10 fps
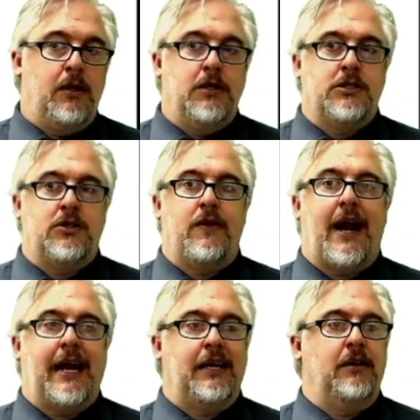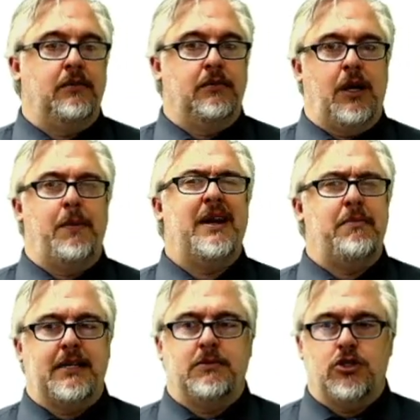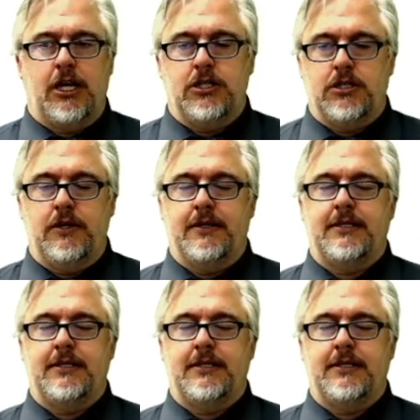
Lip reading: so that I can come in and make some changes to this.